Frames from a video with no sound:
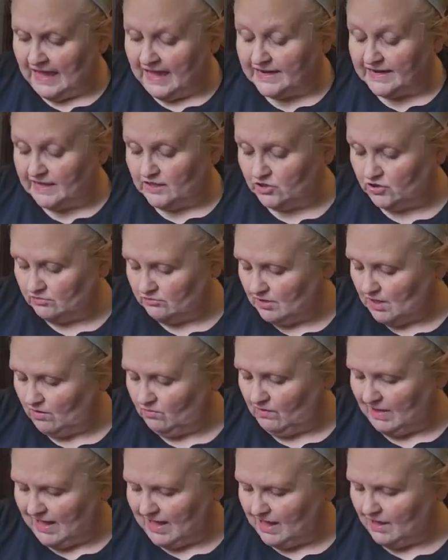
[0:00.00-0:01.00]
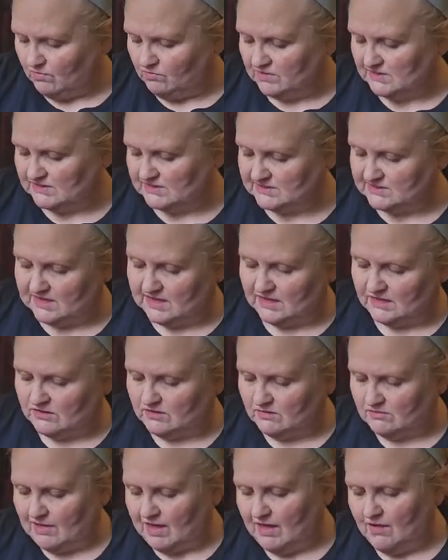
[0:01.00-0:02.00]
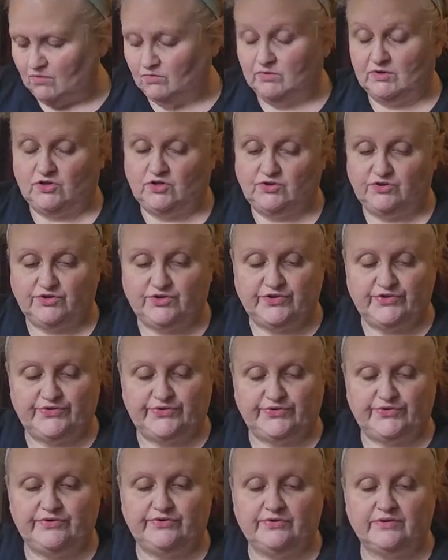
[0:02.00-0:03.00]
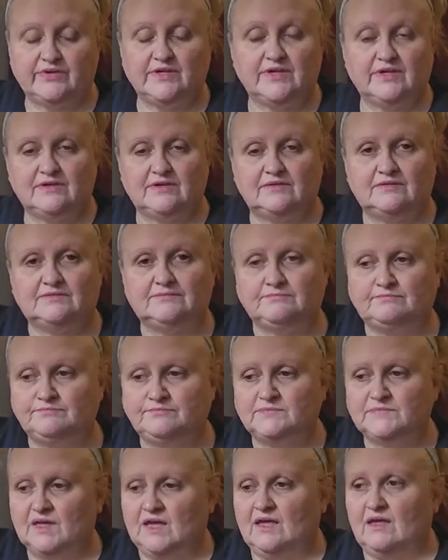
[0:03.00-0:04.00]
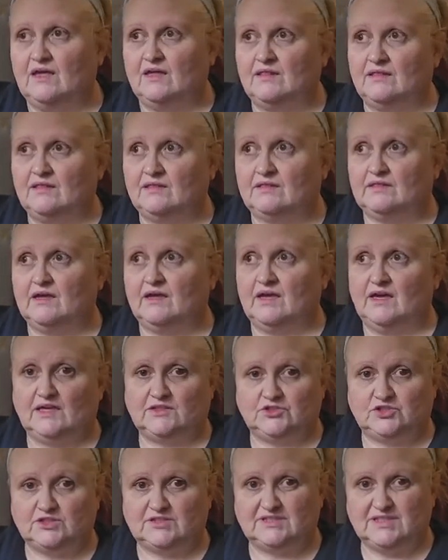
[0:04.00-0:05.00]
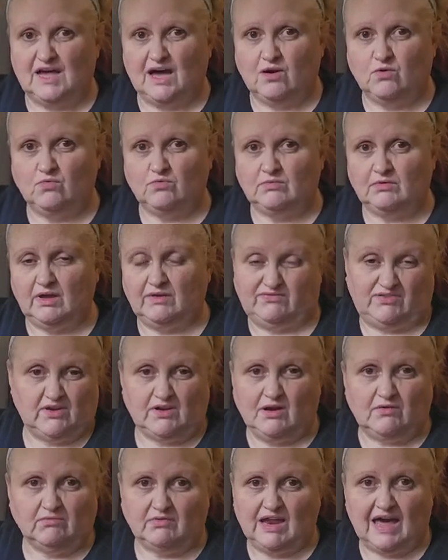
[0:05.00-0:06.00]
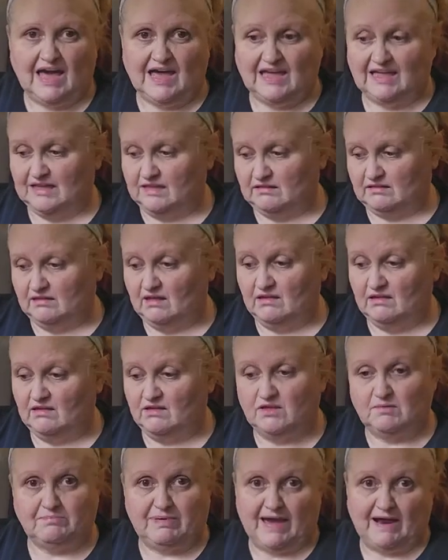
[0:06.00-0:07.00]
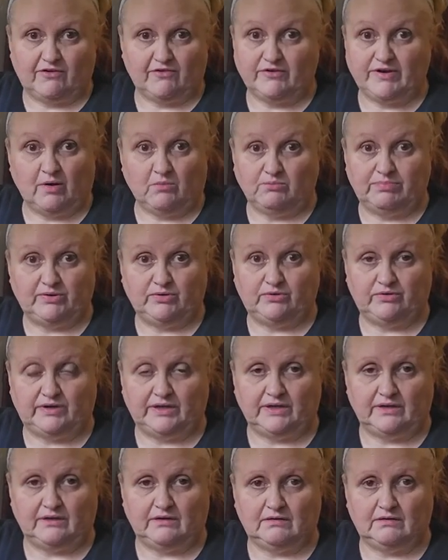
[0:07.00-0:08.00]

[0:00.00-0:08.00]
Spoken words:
Now, you know, I always tell you all, when you cook, to each its own. If you don't like the onion powder, don't put it.